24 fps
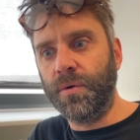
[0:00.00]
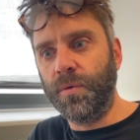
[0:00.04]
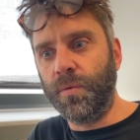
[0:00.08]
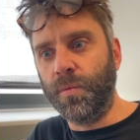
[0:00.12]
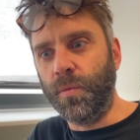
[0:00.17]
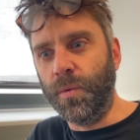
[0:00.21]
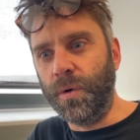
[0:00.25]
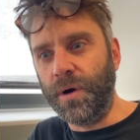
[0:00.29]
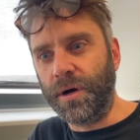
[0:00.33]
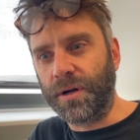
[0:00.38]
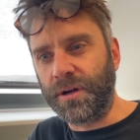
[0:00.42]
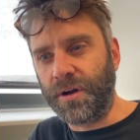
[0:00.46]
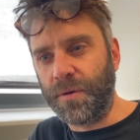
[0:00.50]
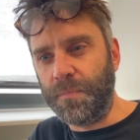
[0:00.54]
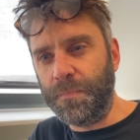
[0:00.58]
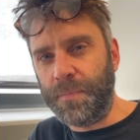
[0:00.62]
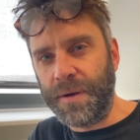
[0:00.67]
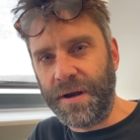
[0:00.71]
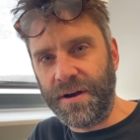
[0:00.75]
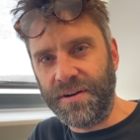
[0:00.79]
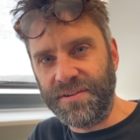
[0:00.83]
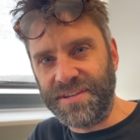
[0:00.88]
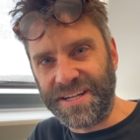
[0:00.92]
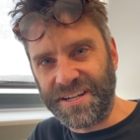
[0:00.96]
were
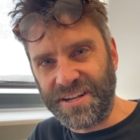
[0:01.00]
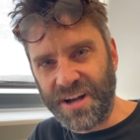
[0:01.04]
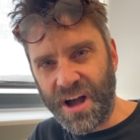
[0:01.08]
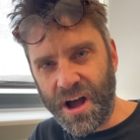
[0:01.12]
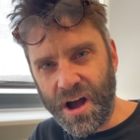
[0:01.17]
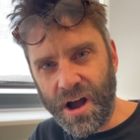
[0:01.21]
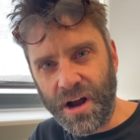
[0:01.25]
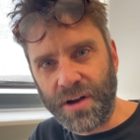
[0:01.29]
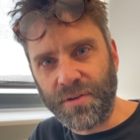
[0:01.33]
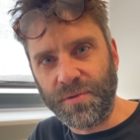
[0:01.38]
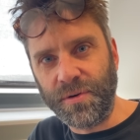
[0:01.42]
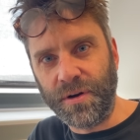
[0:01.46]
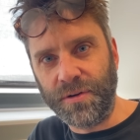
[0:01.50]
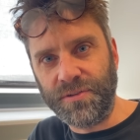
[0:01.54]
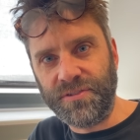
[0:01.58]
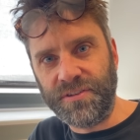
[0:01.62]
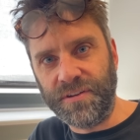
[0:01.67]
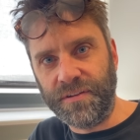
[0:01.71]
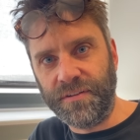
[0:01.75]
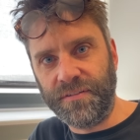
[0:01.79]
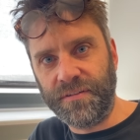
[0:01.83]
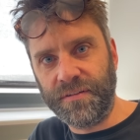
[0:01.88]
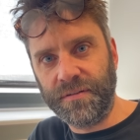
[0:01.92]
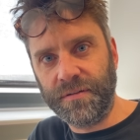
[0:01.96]
compared to
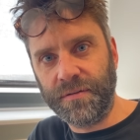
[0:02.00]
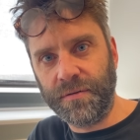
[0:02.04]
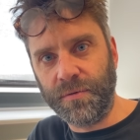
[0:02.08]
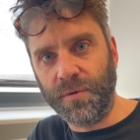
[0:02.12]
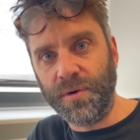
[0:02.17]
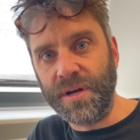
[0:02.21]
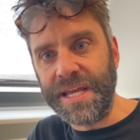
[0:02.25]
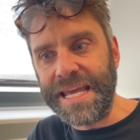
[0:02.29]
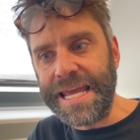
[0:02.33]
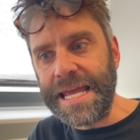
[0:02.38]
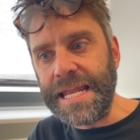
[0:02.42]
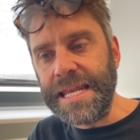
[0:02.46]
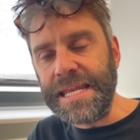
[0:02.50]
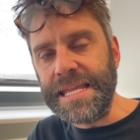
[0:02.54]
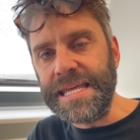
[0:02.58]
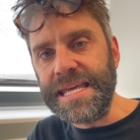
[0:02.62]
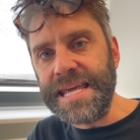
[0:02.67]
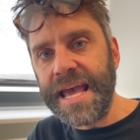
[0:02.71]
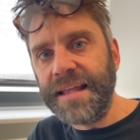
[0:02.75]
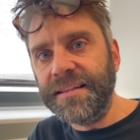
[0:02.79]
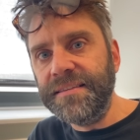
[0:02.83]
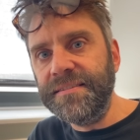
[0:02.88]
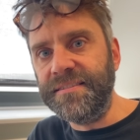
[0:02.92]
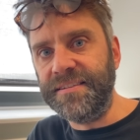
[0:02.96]
cockroaches or
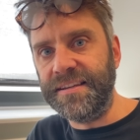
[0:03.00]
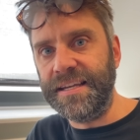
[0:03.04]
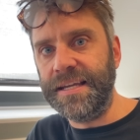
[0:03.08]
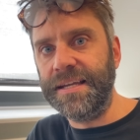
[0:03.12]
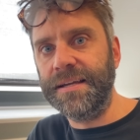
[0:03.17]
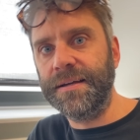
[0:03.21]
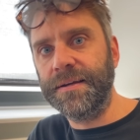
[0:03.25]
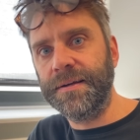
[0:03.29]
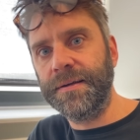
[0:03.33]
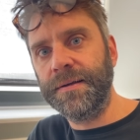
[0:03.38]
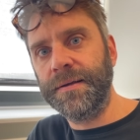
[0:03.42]
inyenzi,